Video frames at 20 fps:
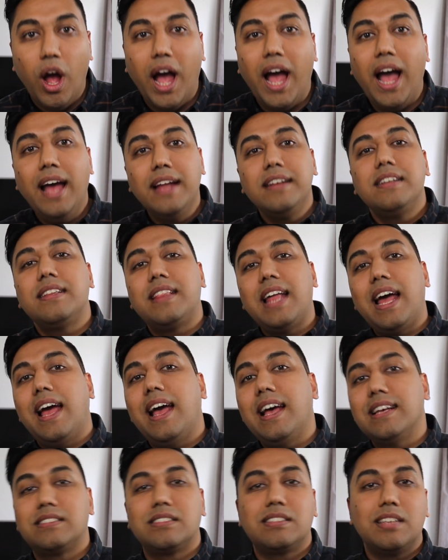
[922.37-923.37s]
And that
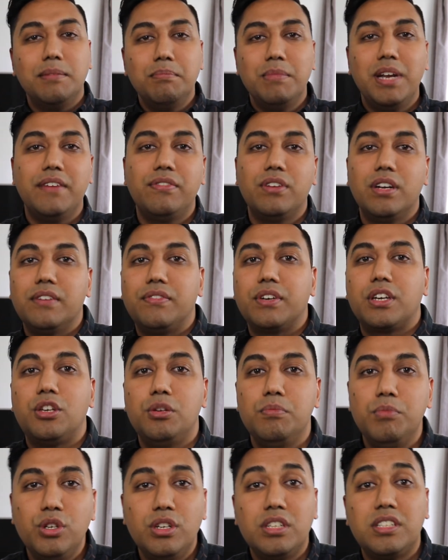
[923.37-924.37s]
has some level of a
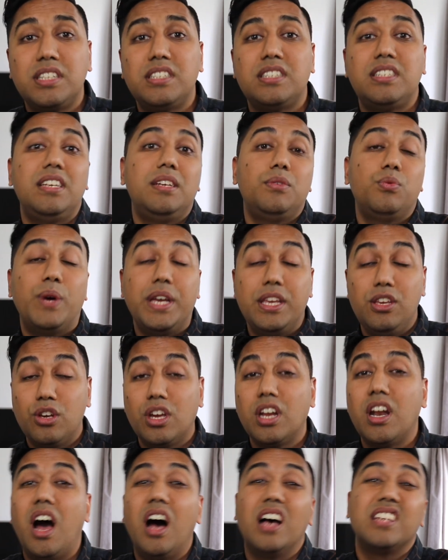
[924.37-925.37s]
community where you
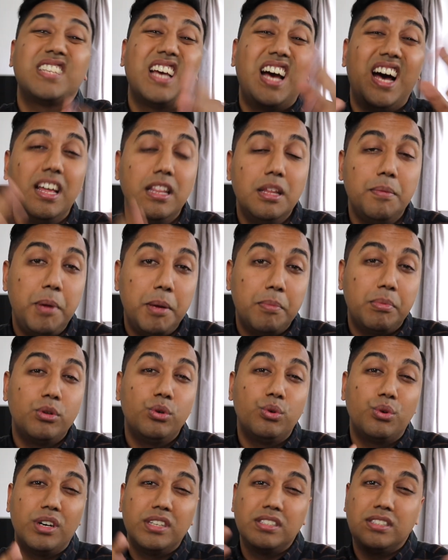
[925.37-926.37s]
can ask other people
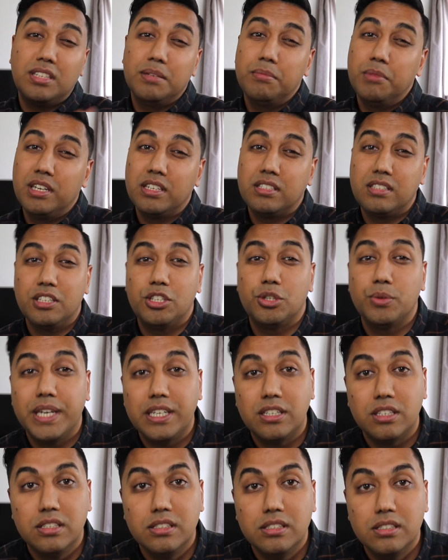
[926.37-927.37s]
who are in similar
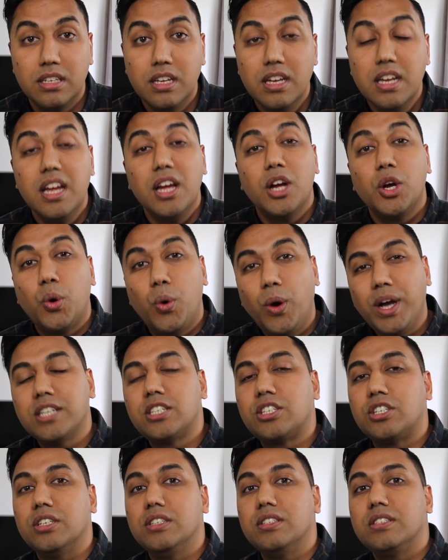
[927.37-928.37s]
situations
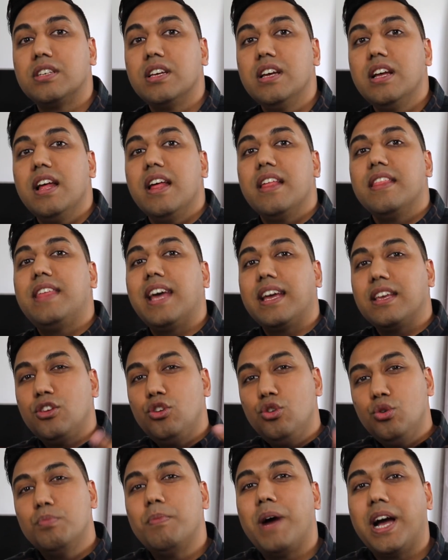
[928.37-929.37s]
questions that
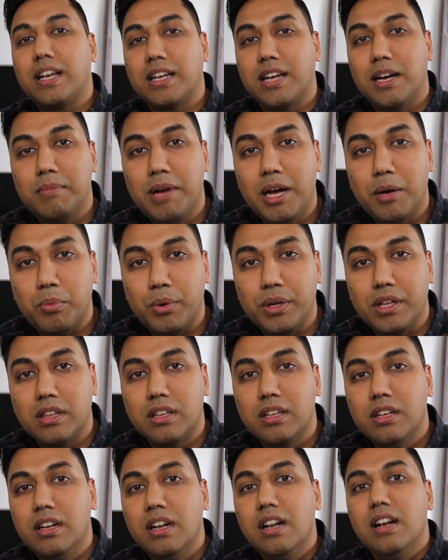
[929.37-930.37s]
you might come up
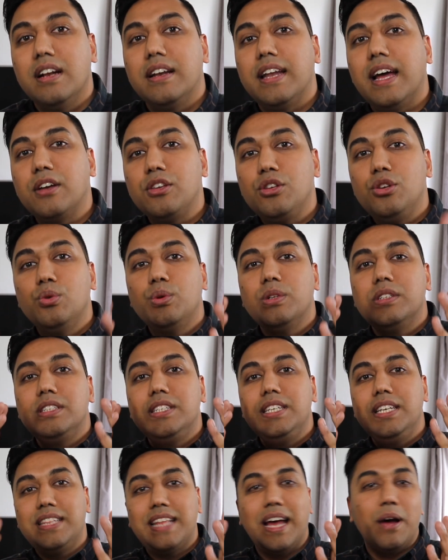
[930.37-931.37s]
with. Now, you will
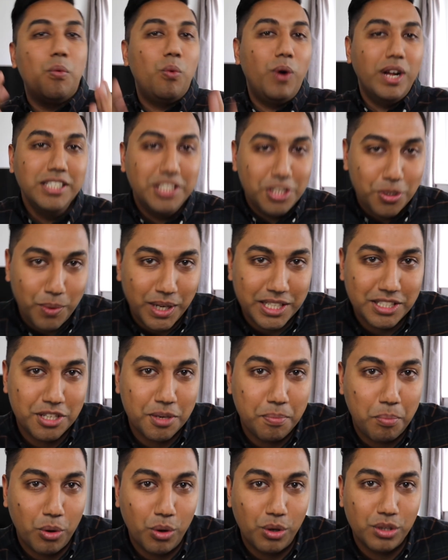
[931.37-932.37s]
need that one-to-one
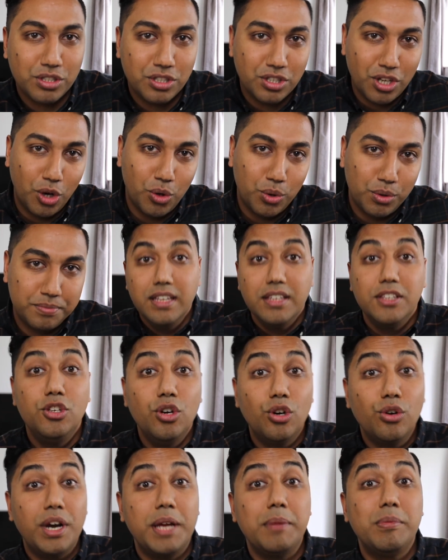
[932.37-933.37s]
support so
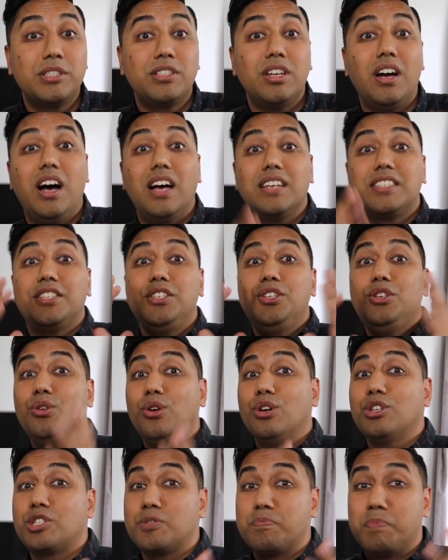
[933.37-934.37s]
you're able to ask
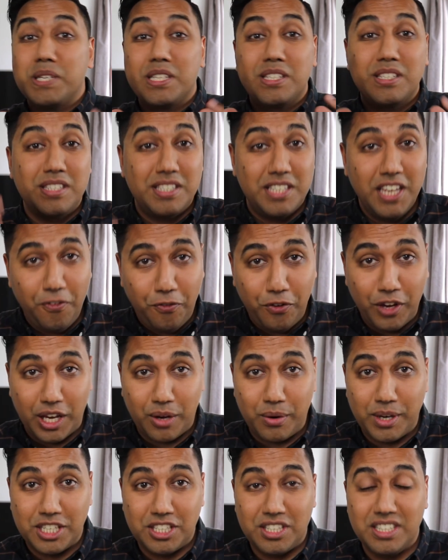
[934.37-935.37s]
your specific
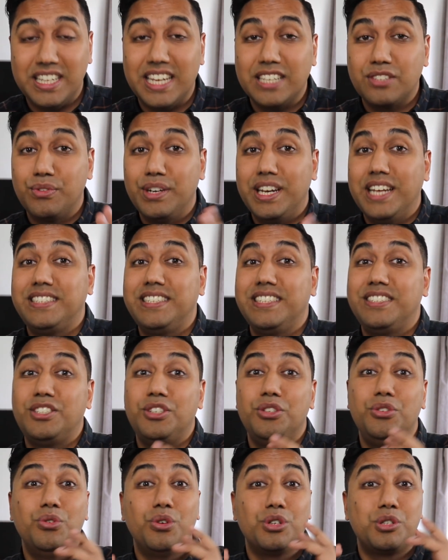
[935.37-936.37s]
question that's related
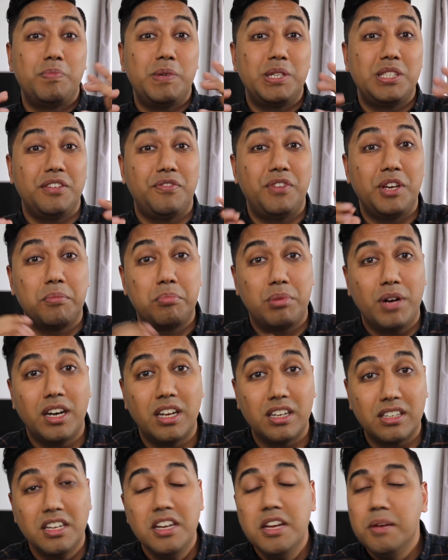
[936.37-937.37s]
to your specific
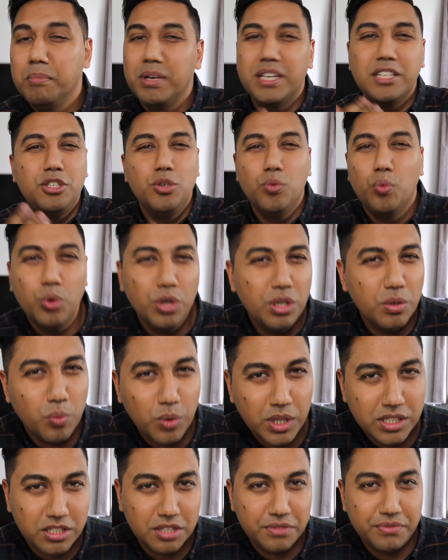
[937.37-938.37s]
product, because you wouldn't
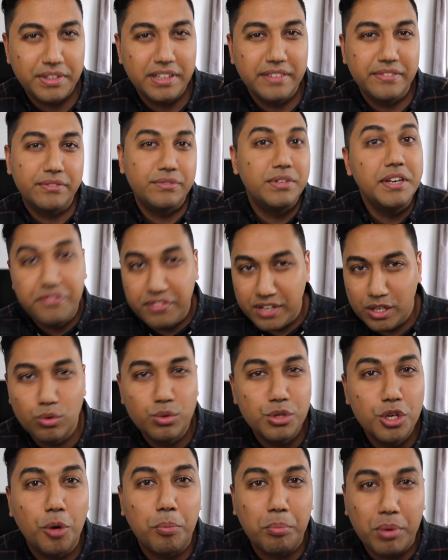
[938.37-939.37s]
want to reveal
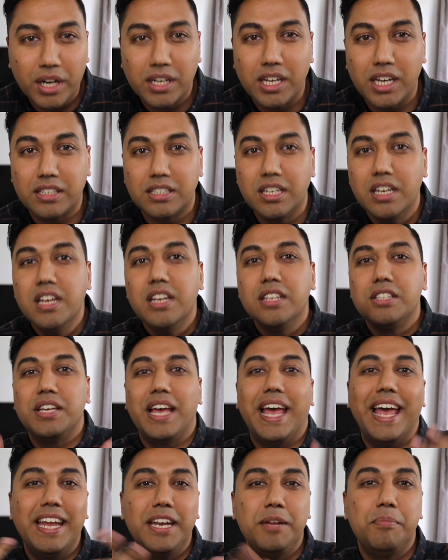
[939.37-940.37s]
your product
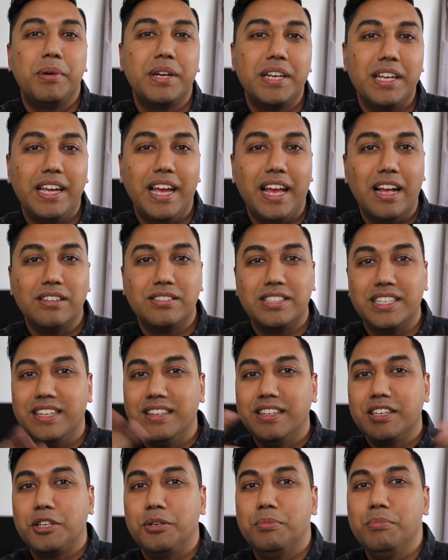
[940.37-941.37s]
to anybody else
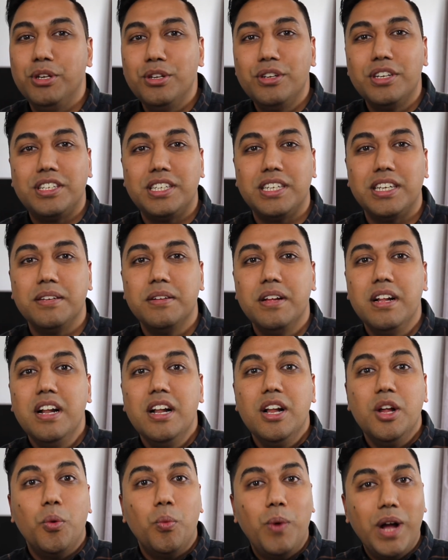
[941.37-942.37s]
in the community.
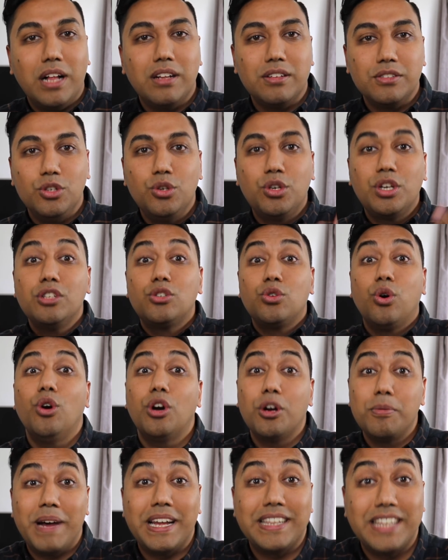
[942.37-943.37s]
Well, you can
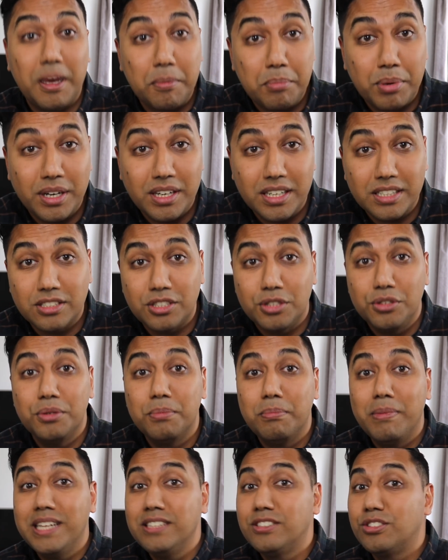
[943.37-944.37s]
talk about that product to your
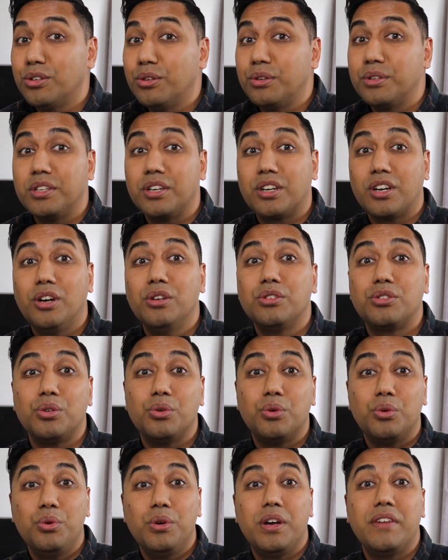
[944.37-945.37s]
mentor or your coach or
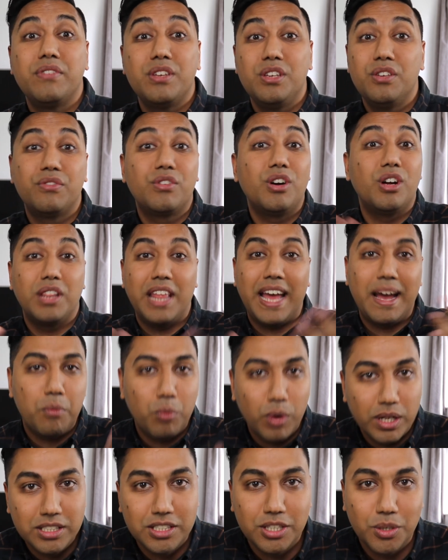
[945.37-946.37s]
whoever you've got that
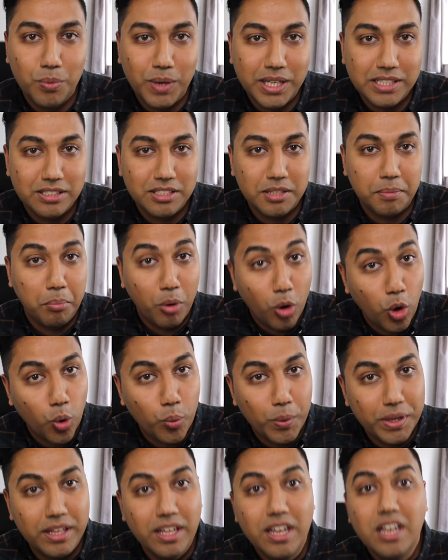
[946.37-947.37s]
one-to-one support
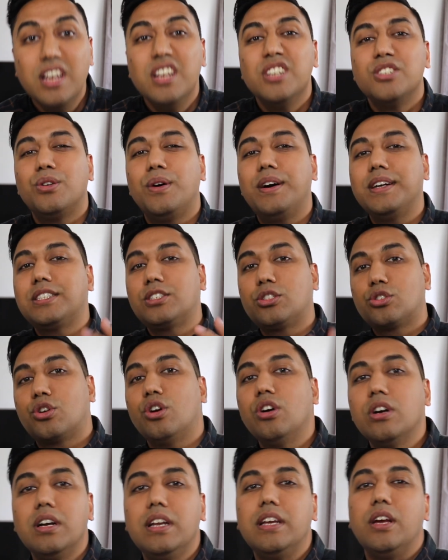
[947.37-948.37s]
with. So I'd
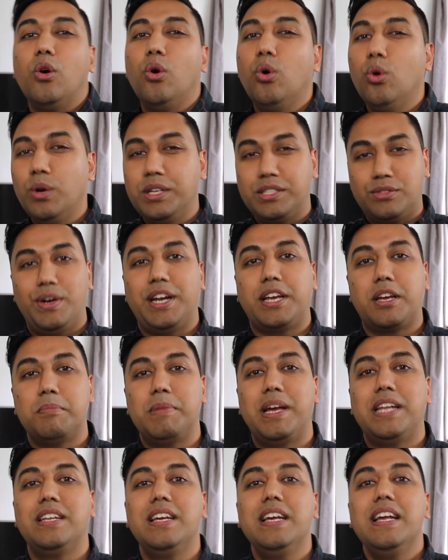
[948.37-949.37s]
strongly always
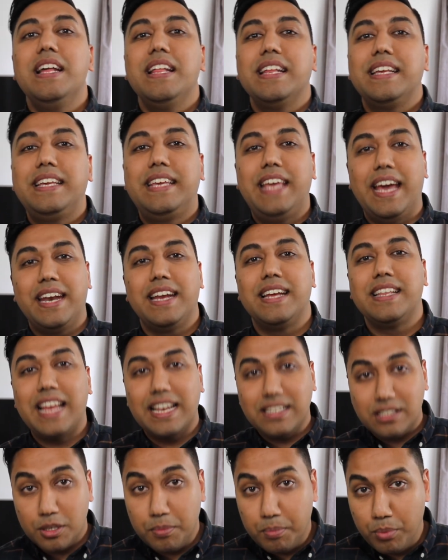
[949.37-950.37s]
recommend getting
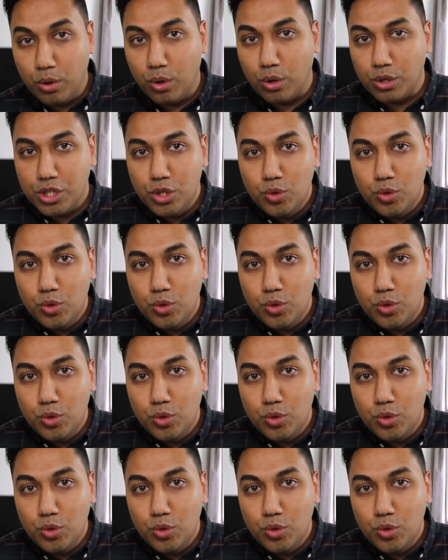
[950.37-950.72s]
that support.